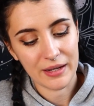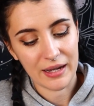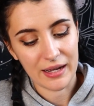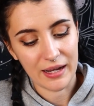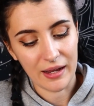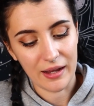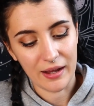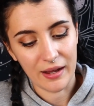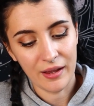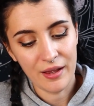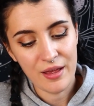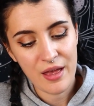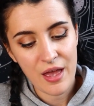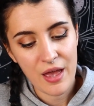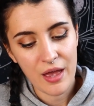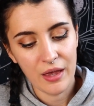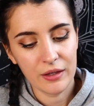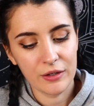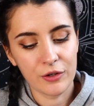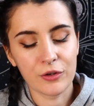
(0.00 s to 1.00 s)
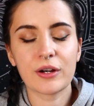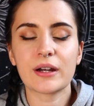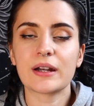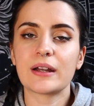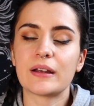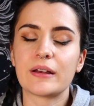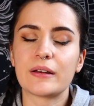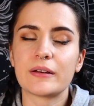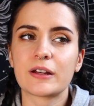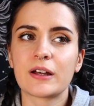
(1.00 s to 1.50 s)
uh, you're
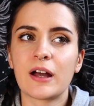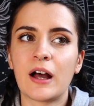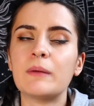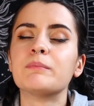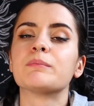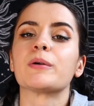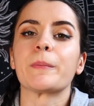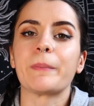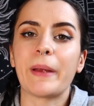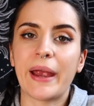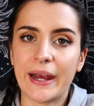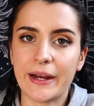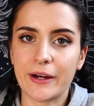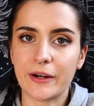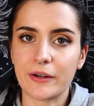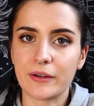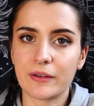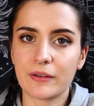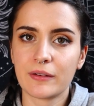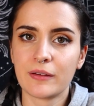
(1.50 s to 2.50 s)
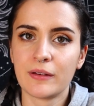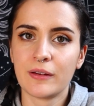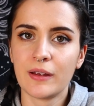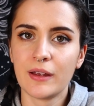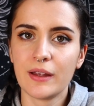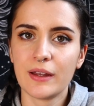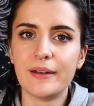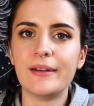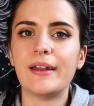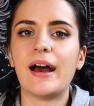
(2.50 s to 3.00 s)
gonna come prepared
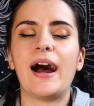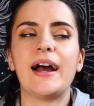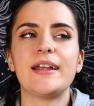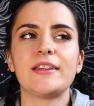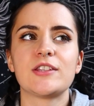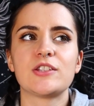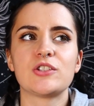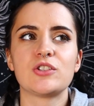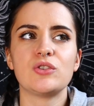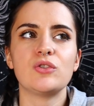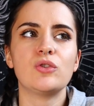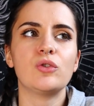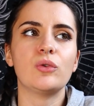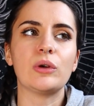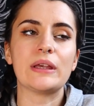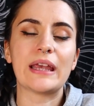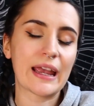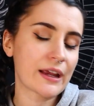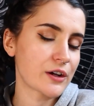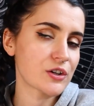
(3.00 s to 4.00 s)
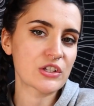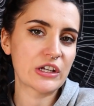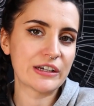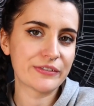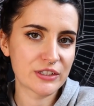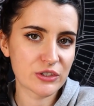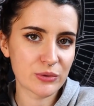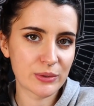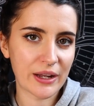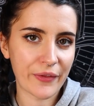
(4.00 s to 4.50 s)
not to get
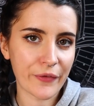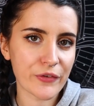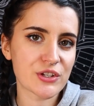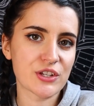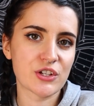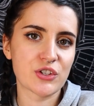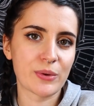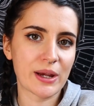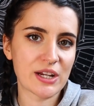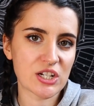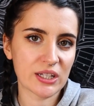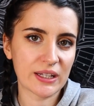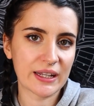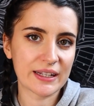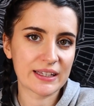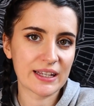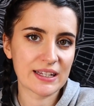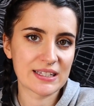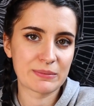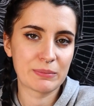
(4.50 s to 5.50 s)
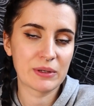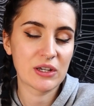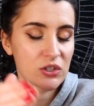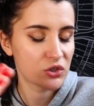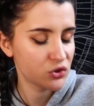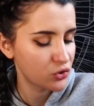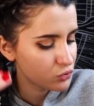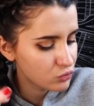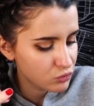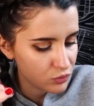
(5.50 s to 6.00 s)
yourself into another situation like this
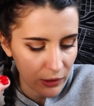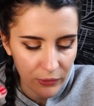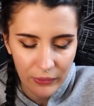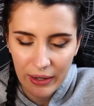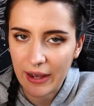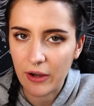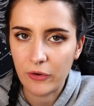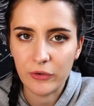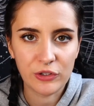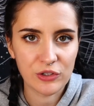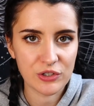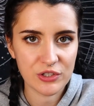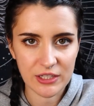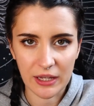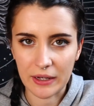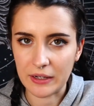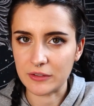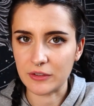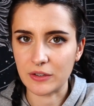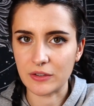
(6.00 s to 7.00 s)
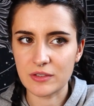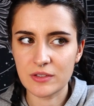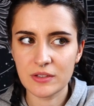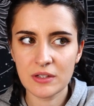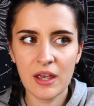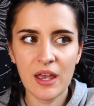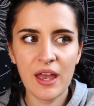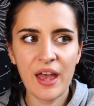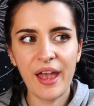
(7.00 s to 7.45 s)
because you wrote out your standards